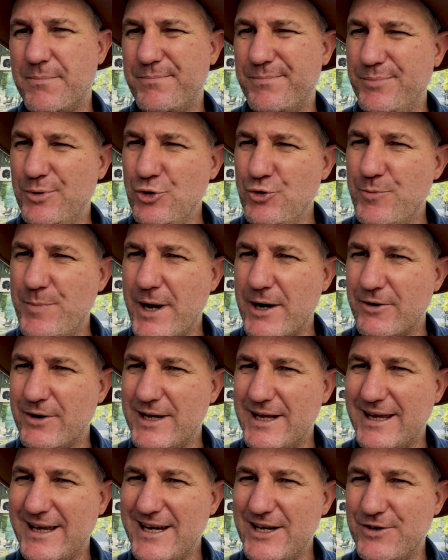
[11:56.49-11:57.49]

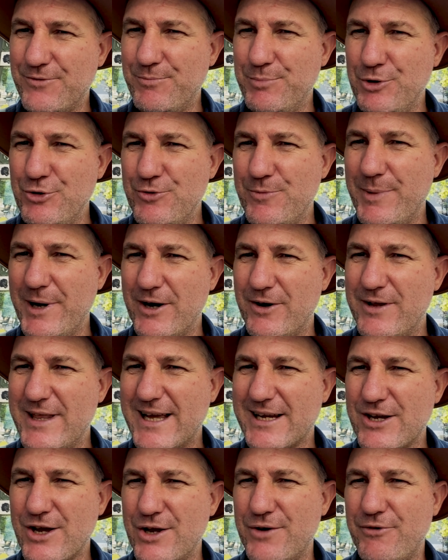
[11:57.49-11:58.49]
blueberry, a hint of blueberry, that
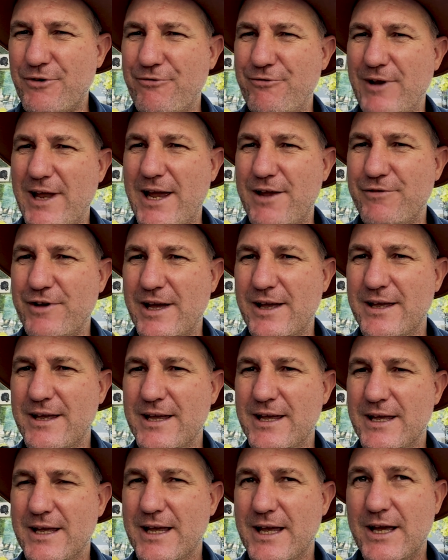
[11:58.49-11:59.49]
kind of a flavour.
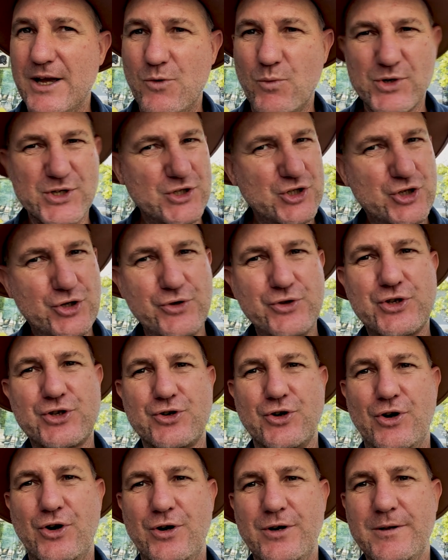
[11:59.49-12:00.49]
Wasn't too strong,